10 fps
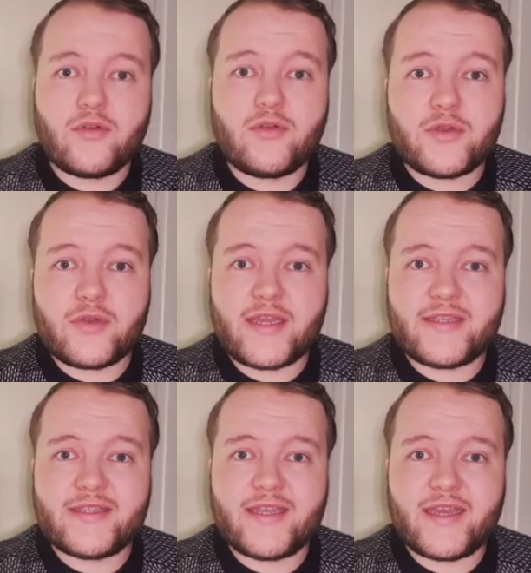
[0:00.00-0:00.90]
fantastic
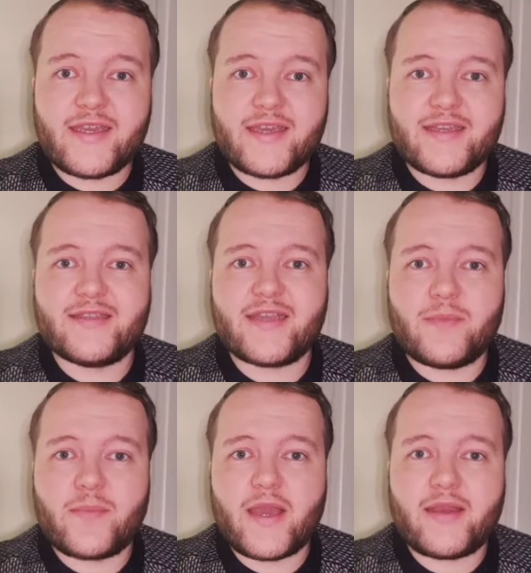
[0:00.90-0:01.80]
video lesson,
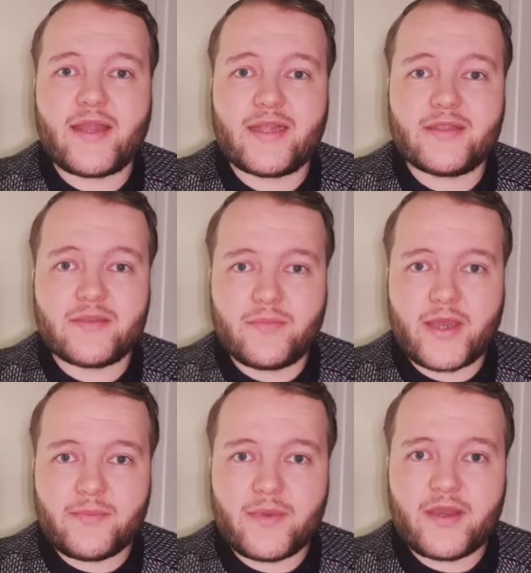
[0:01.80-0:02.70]
our Twinkl
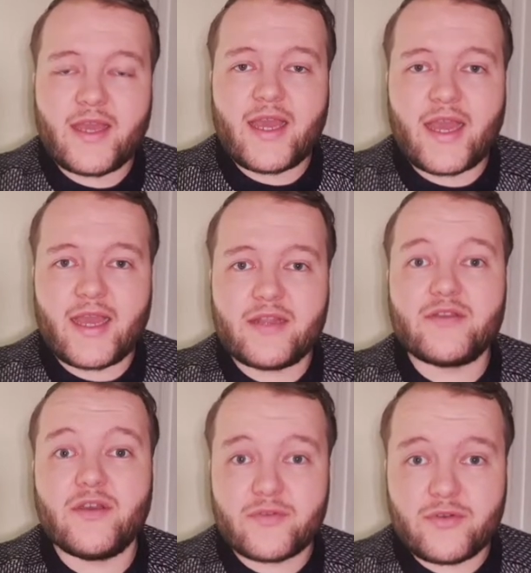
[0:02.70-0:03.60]
teacher Jack
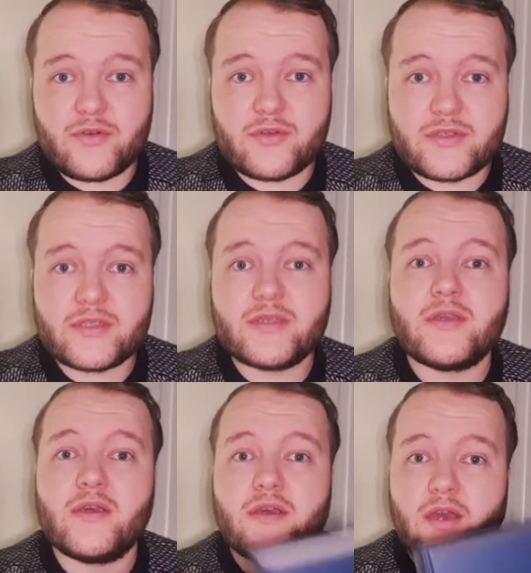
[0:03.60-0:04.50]
explains what a
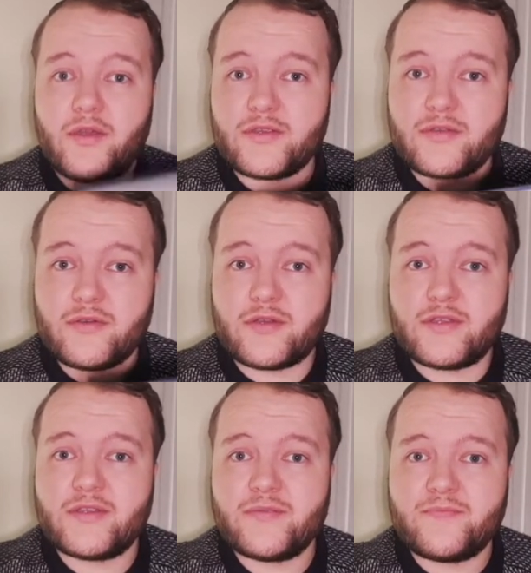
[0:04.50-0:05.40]
thesaurus is used
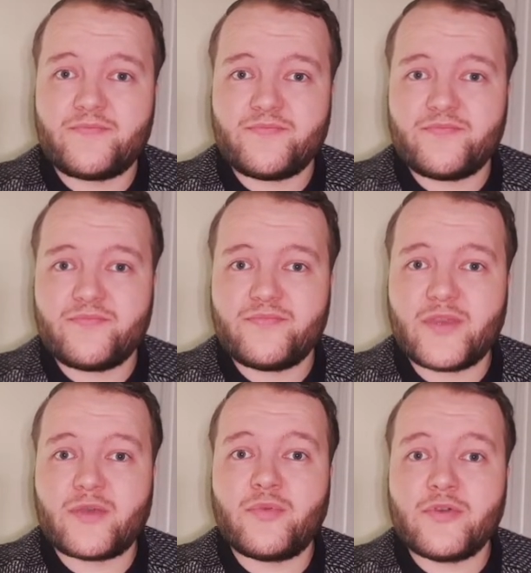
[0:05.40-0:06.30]
for, as well
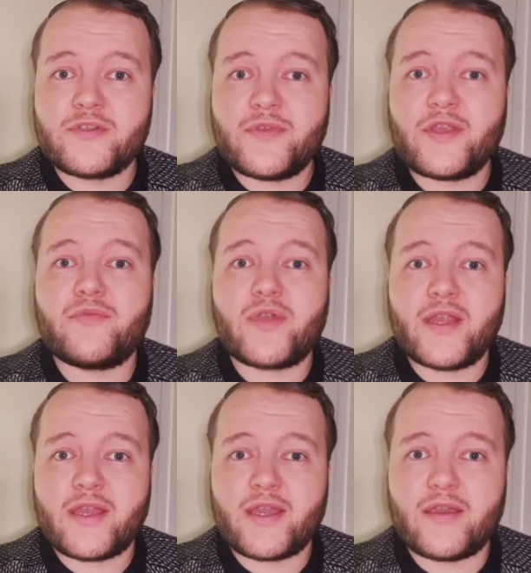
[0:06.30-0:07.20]
as showing how
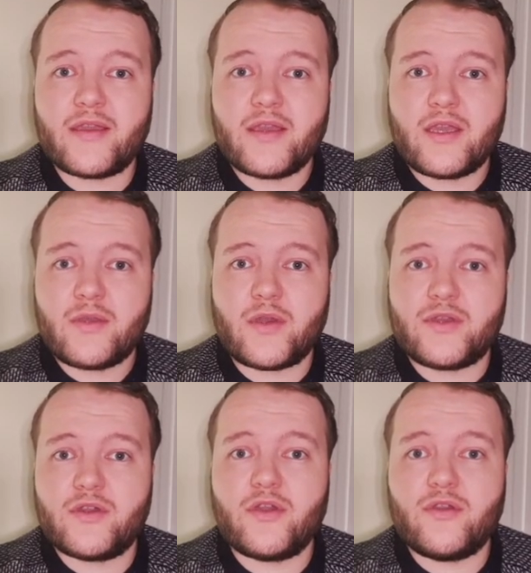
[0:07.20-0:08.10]
to use a
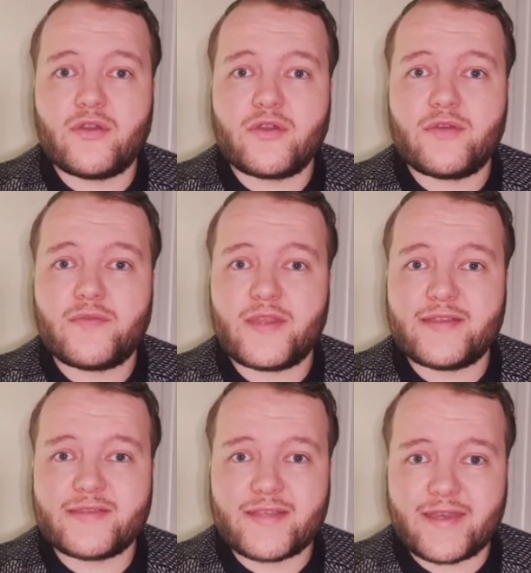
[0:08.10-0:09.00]
thesaurus to find
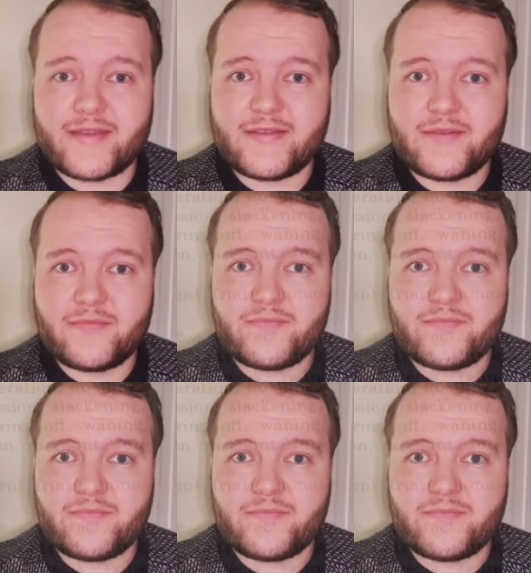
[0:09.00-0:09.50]
synonyms.